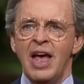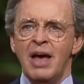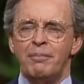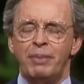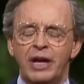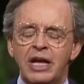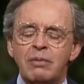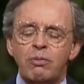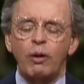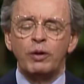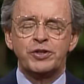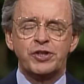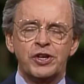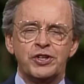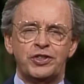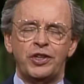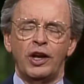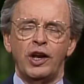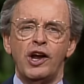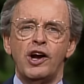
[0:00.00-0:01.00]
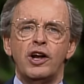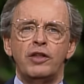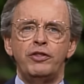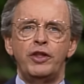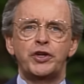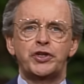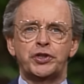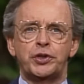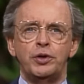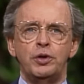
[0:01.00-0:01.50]
But He wants us to learn
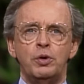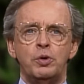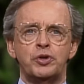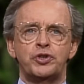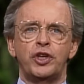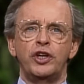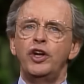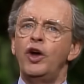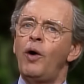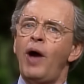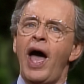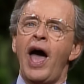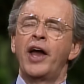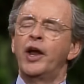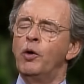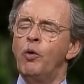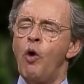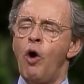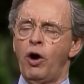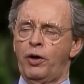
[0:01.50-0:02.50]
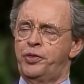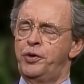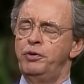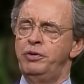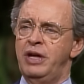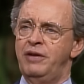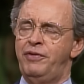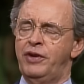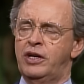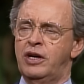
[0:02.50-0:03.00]
the truths, to know how to walk through
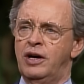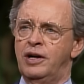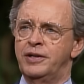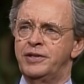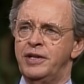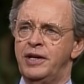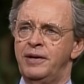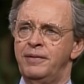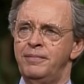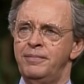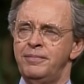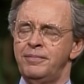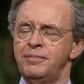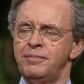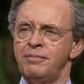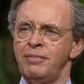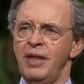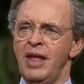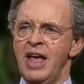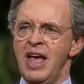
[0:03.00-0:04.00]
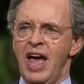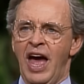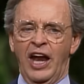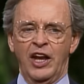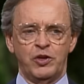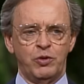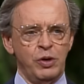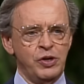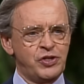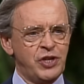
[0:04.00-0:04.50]
difficulty. And
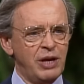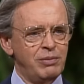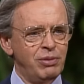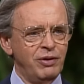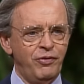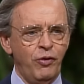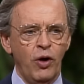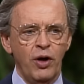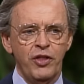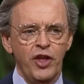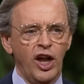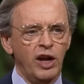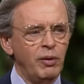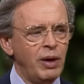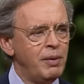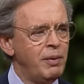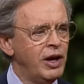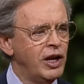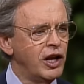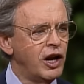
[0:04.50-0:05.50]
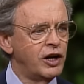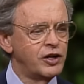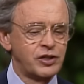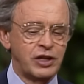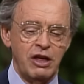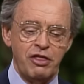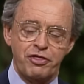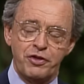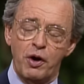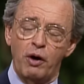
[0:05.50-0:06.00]
as we said before, the only way we learn is
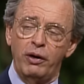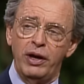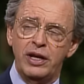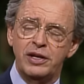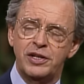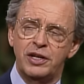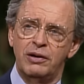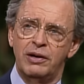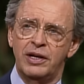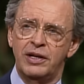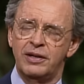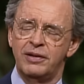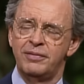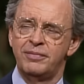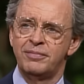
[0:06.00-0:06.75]
get thrown into it.